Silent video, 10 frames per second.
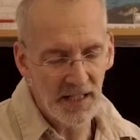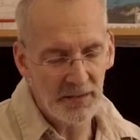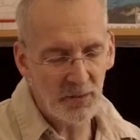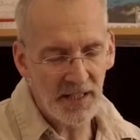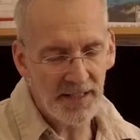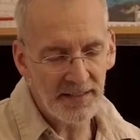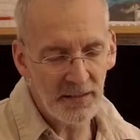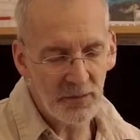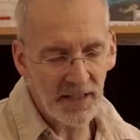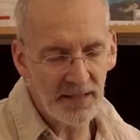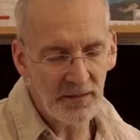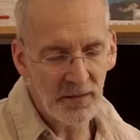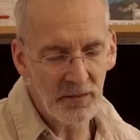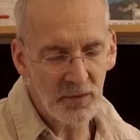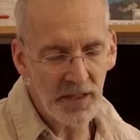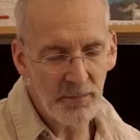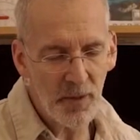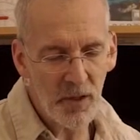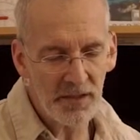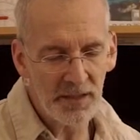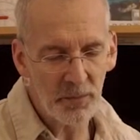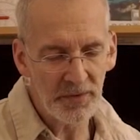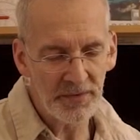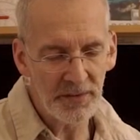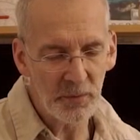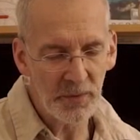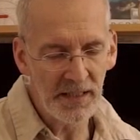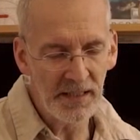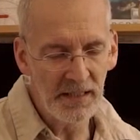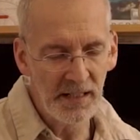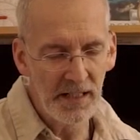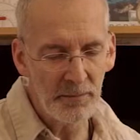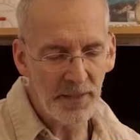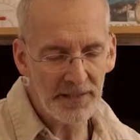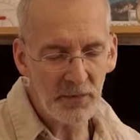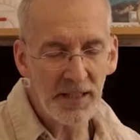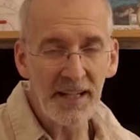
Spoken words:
You can block it with this wheel, but